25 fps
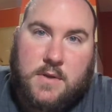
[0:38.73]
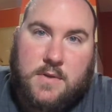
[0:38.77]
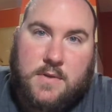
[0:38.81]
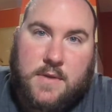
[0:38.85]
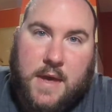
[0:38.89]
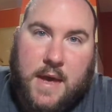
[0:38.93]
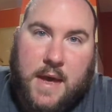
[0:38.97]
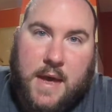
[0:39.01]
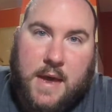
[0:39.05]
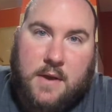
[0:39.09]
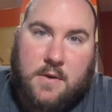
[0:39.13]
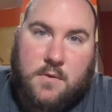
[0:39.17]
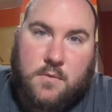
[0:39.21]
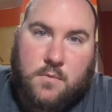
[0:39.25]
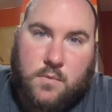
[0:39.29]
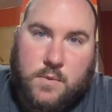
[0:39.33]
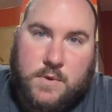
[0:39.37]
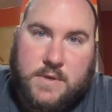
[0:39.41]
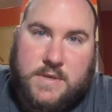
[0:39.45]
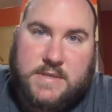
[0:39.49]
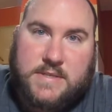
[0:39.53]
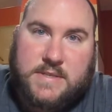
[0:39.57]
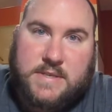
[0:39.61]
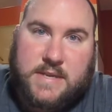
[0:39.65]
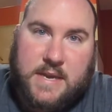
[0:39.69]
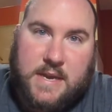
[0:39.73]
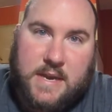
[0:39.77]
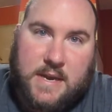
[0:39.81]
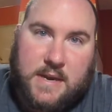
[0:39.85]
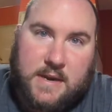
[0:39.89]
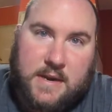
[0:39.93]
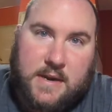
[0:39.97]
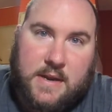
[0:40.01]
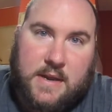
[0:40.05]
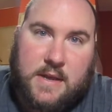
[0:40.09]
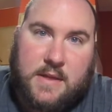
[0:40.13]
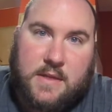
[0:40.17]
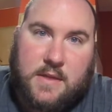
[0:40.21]
that we
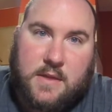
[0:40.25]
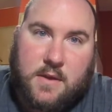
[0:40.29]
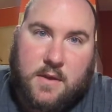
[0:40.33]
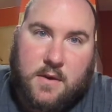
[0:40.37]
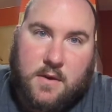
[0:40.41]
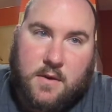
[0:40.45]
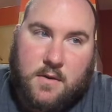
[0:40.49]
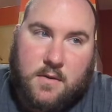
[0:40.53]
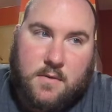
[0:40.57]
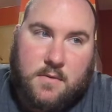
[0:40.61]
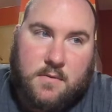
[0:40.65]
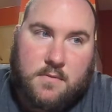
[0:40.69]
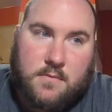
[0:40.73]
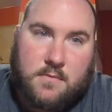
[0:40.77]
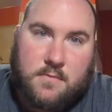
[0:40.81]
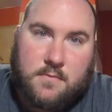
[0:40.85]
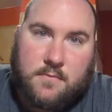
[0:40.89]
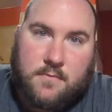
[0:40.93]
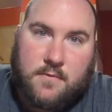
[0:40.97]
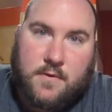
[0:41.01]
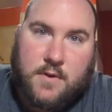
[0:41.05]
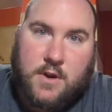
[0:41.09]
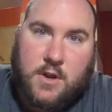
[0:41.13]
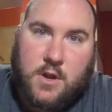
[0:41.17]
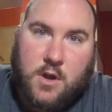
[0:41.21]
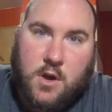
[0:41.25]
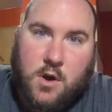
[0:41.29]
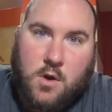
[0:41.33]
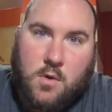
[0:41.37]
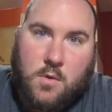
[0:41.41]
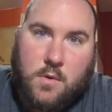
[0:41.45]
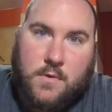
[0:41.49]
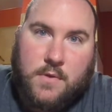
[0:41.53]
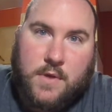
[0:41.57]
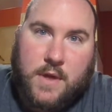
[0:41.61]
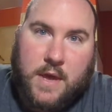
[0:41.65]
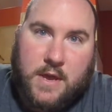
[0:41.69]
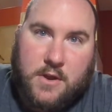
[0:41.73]
seen in the video
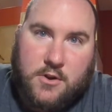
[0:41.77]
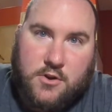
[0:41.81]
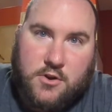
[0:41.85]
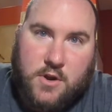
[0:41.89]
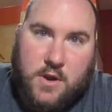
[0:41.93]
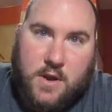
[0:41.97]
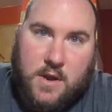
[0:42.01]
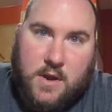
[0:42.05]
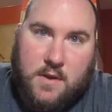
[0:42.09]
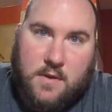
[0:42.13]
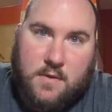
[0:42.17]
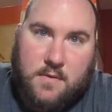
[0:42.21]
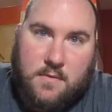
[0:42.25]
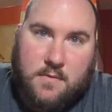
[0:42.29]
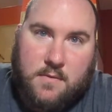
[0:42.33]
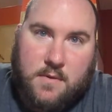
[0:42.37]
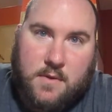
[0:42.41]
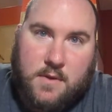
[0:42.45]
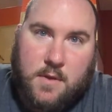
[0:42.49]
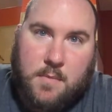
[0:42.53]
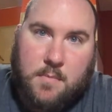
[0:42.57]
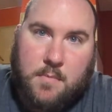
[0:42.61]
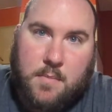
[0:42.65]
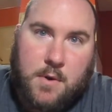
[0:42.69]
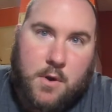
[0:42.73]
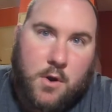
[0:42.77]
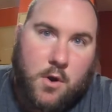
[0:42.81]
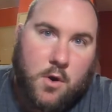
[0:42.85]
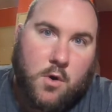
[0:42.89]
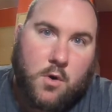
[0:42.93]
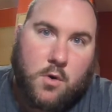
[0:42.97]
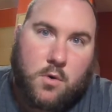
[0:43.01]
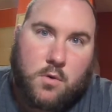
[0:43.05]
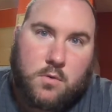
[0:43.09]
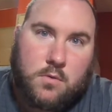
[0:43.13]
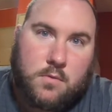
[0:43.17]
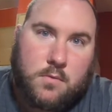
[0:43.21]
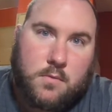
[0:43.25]
with AJ and the big
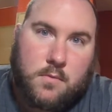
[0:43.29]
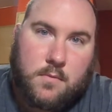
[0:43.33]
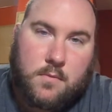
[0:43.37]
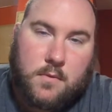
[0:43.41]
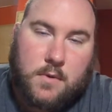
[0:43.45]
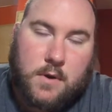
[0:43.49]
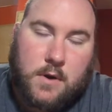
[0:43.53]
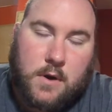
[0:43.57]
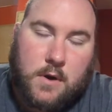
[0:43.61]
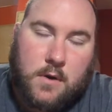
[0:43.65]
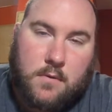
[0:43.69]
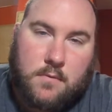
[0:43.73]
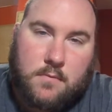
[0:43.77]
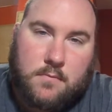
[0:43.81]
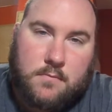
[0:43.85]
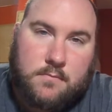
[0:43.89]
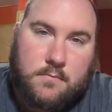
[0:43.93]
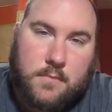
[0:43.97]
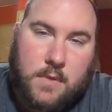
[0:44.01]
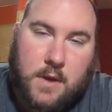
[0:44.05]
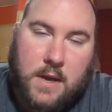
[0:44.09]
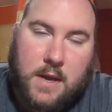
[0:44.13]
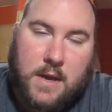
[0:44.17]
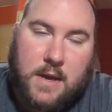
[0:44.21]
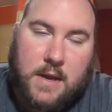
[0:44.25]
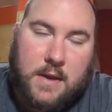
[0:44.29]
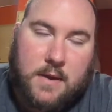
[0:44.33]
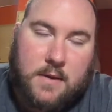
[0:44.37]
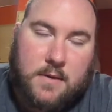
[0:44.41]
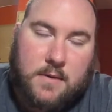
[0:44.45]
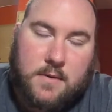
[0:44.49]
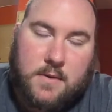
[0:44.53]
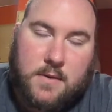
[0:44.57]
old, you know, uh,